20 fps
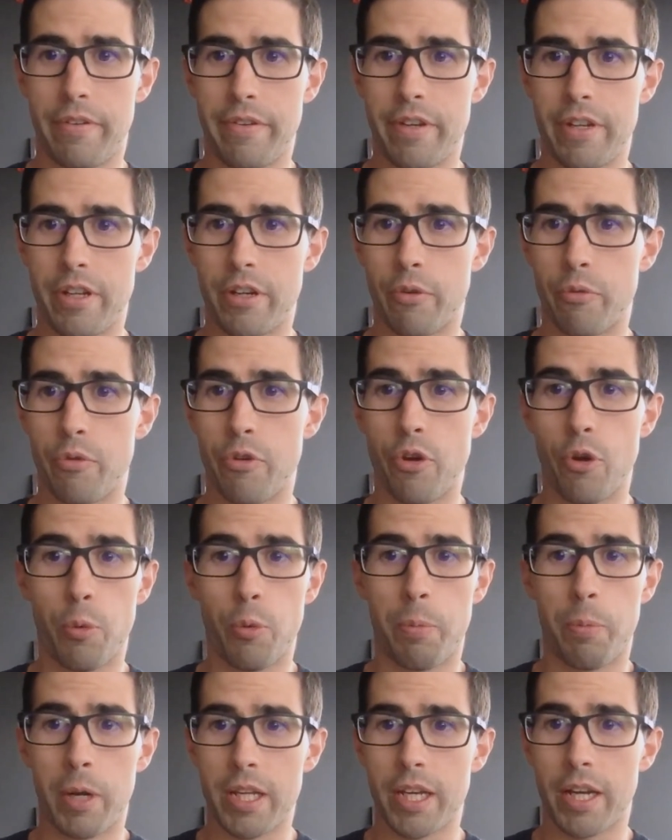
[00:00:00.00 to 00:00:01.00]

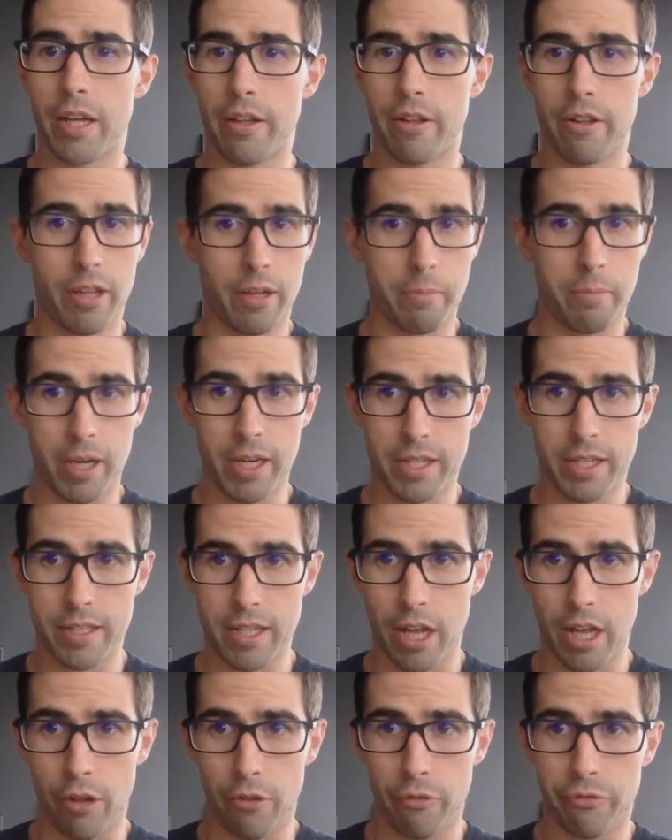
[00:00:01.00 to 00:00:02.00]
nobody other than
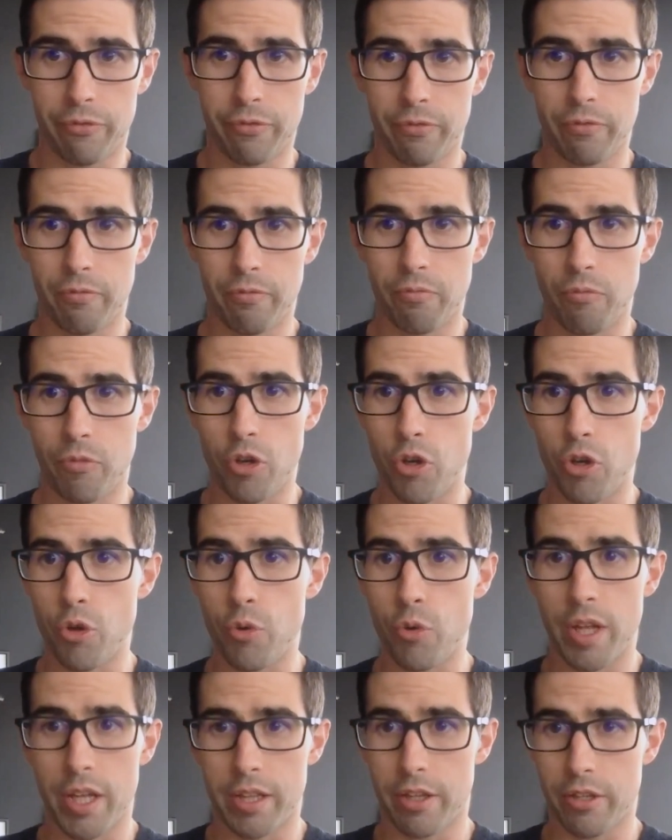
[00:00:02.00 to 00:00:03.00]
myself
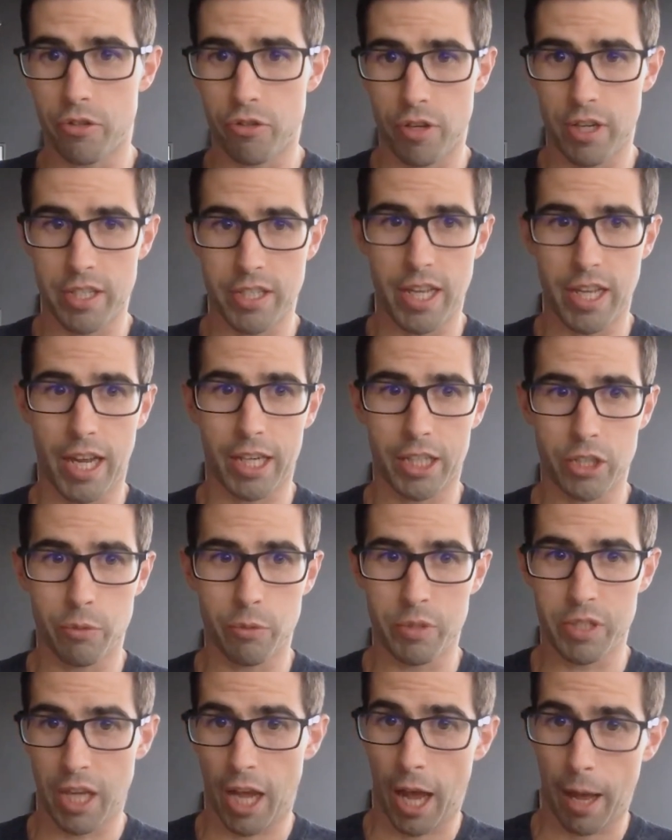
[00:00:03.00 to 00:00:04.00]
knew that the
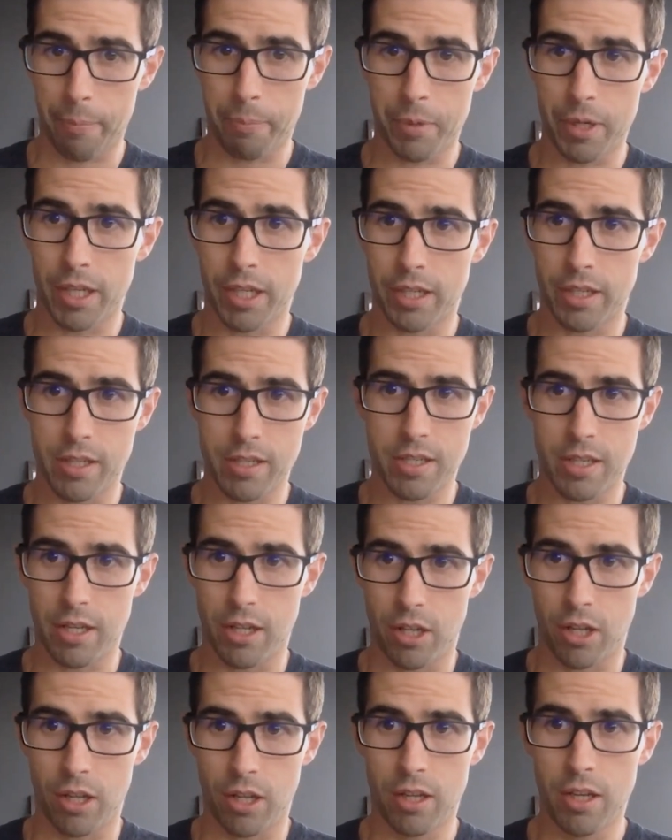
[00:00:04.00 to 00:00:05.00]
transaction was happening
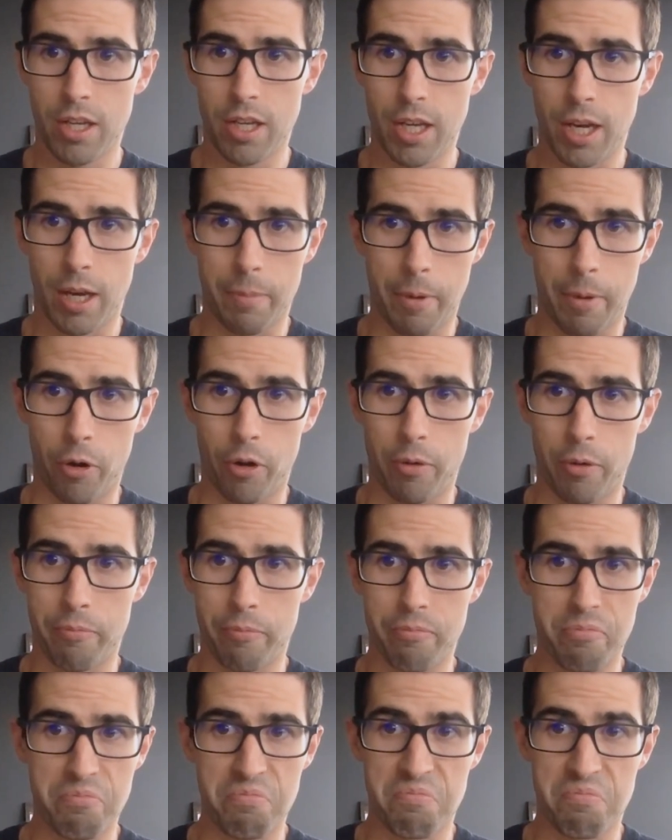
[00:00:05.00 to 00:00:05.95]
until about a